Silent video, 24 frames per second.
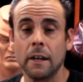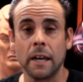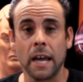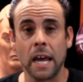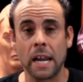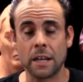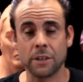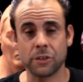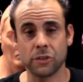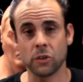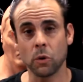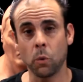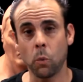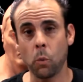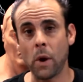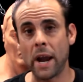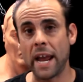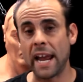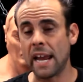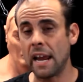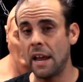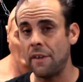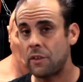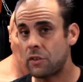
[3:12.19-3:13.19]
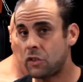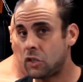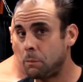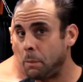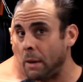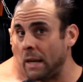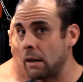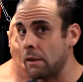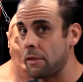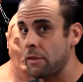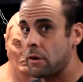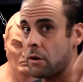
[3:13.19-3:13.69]
and it's the weight and the
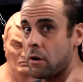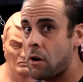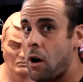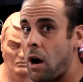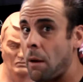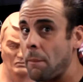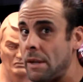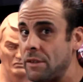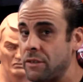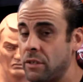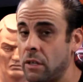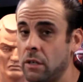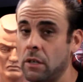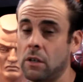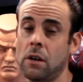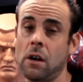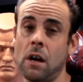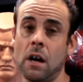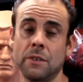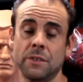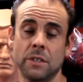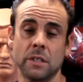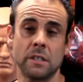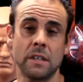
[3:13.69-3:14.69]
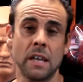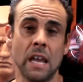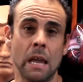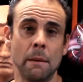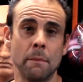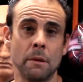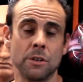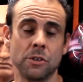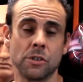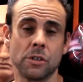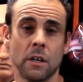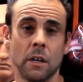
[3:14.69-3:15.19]
speed of their arm that's going to cause the
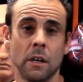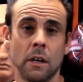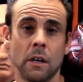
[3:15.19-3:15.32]
damage,